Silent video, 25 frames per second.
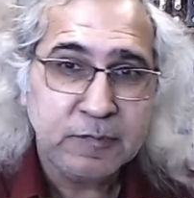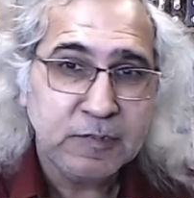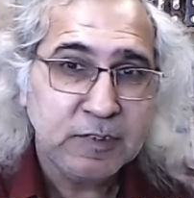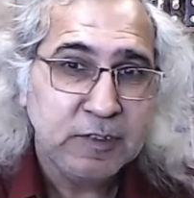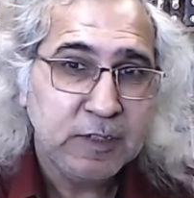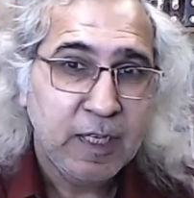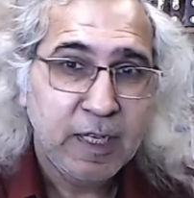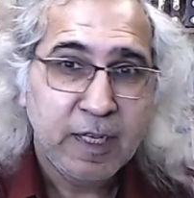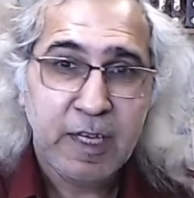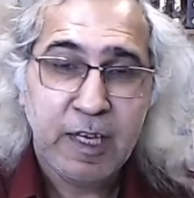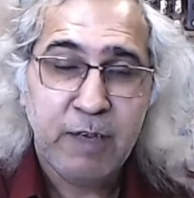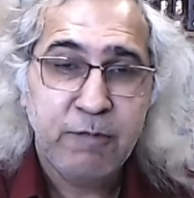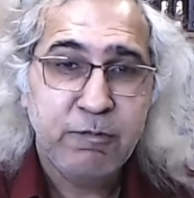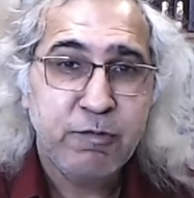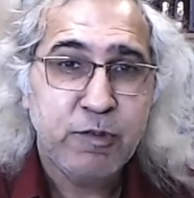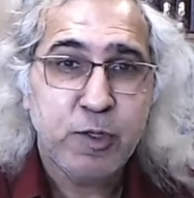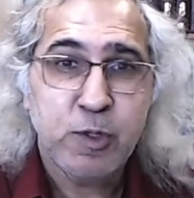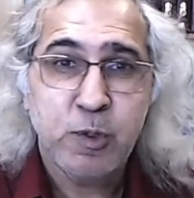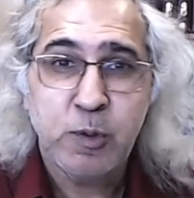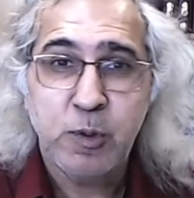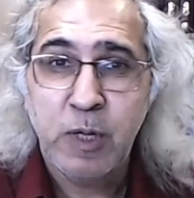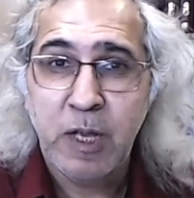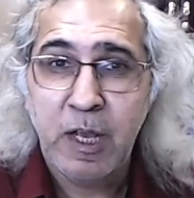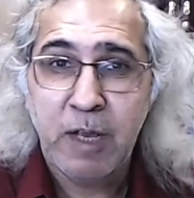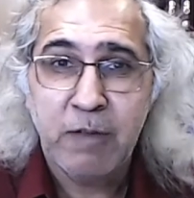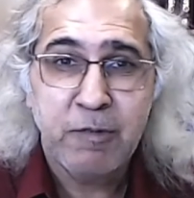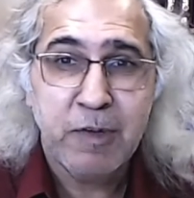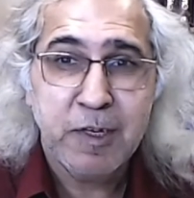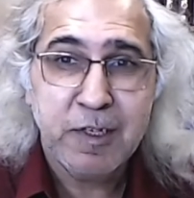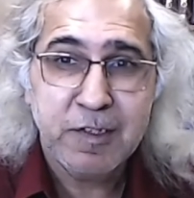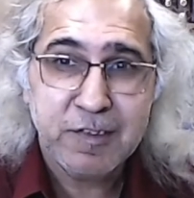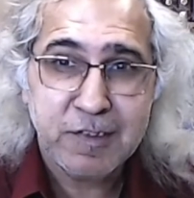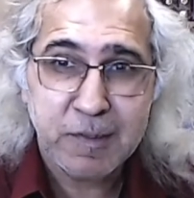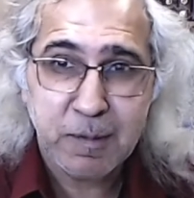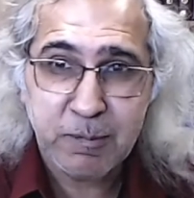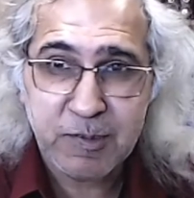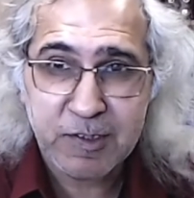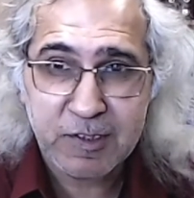if you haven't
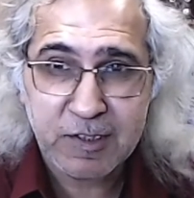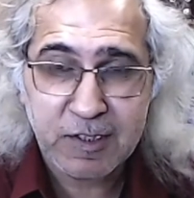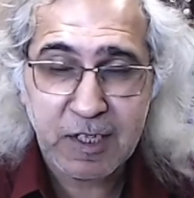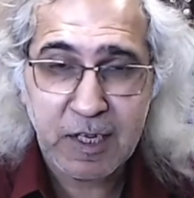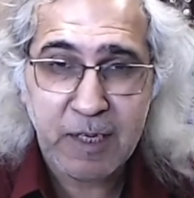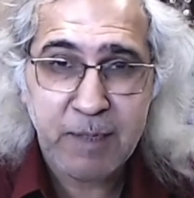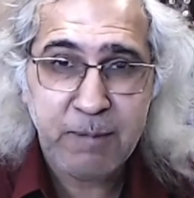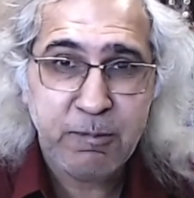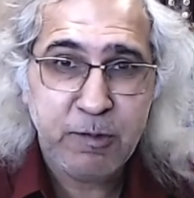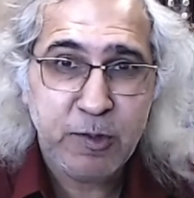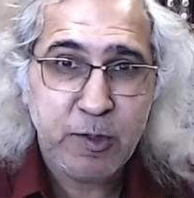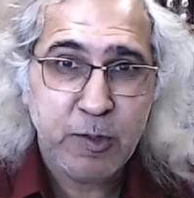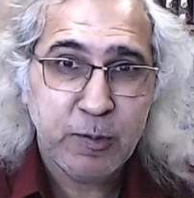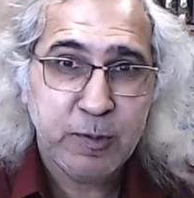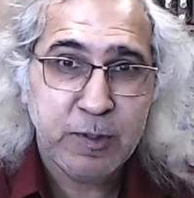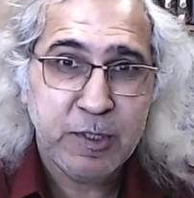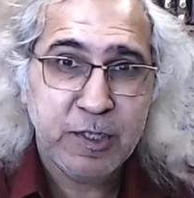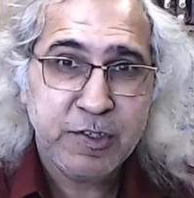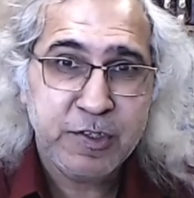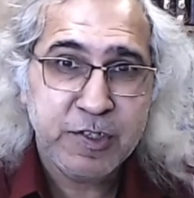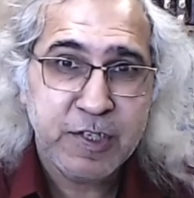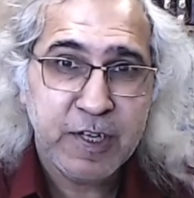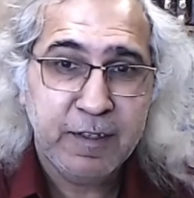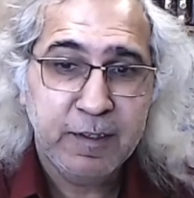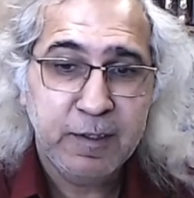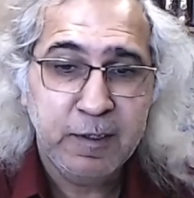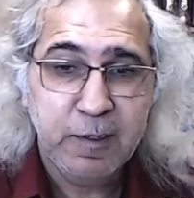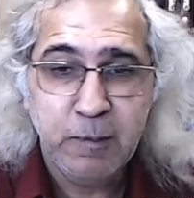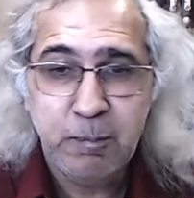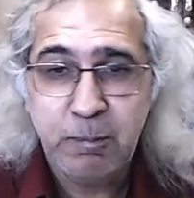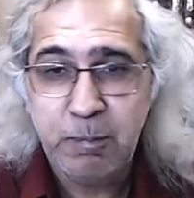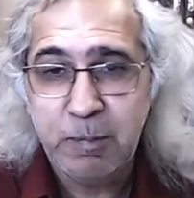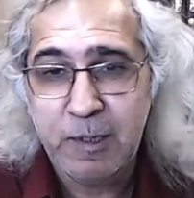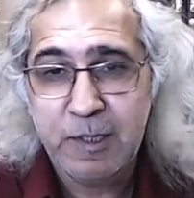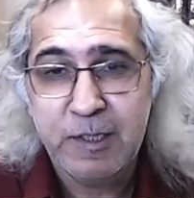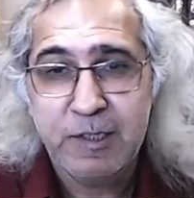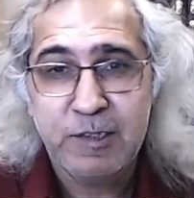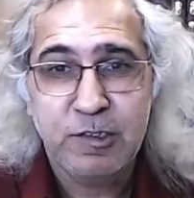subscribed to the channel,
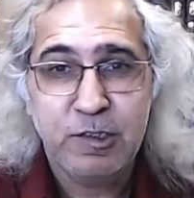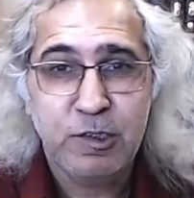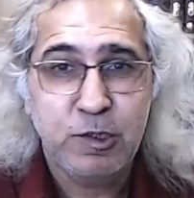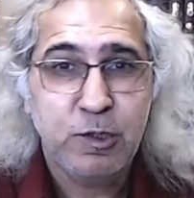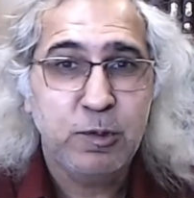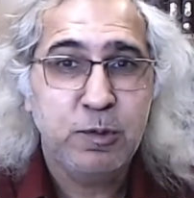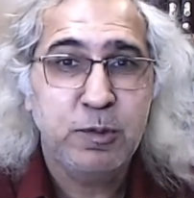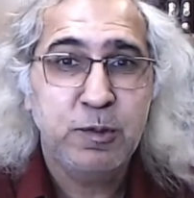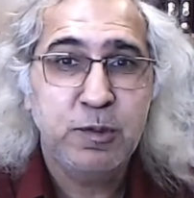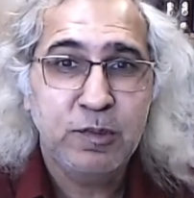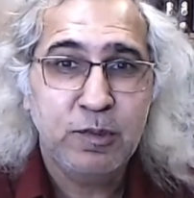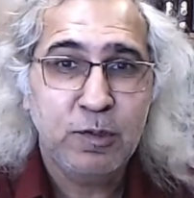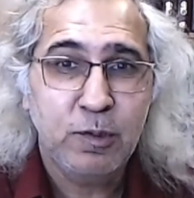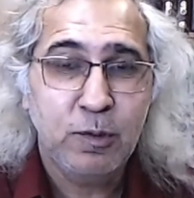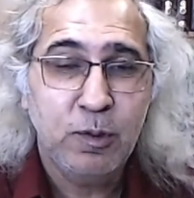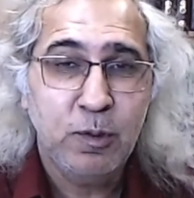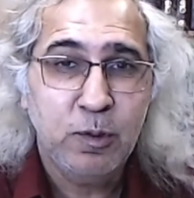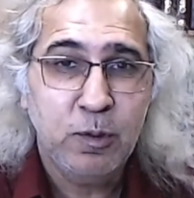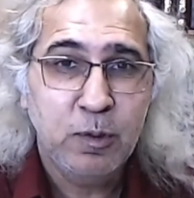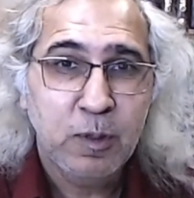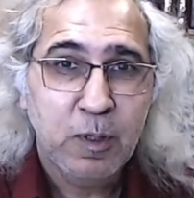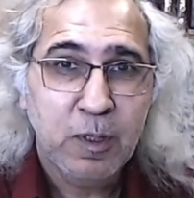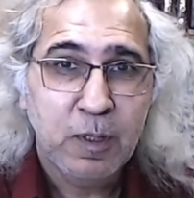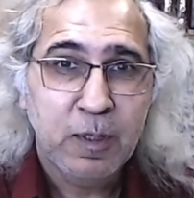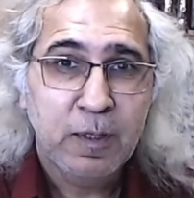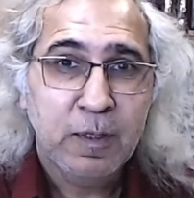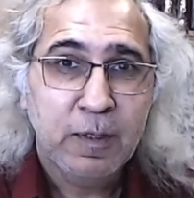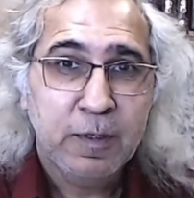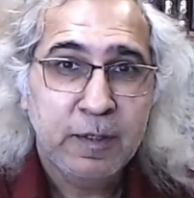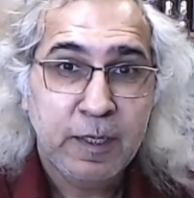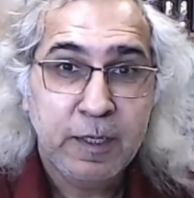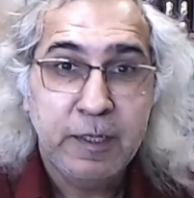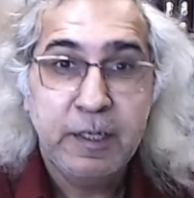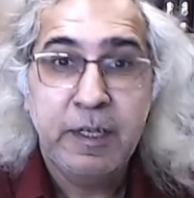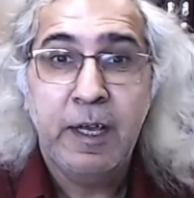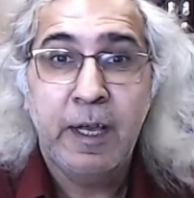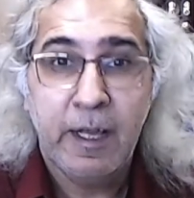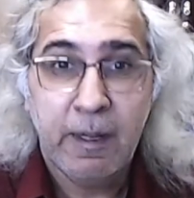please do so
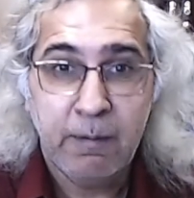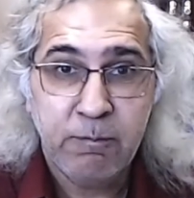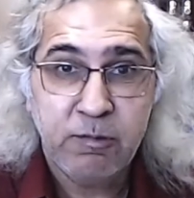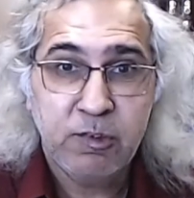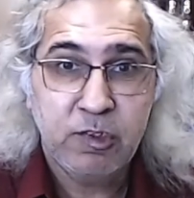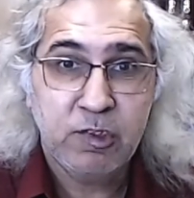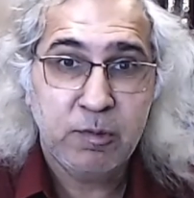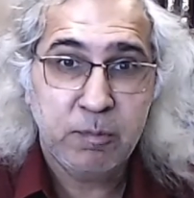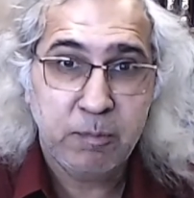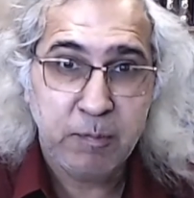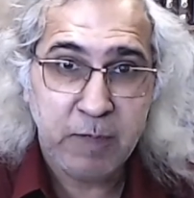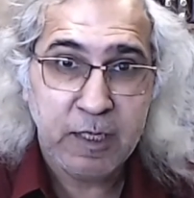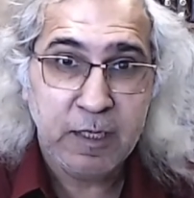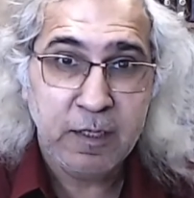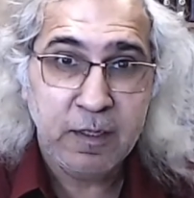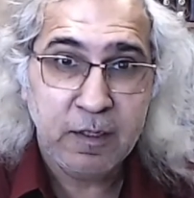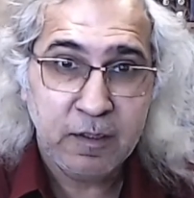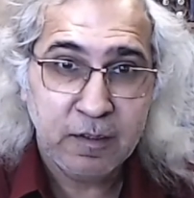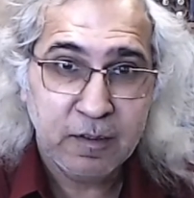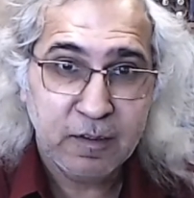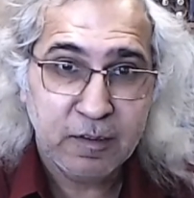it helps me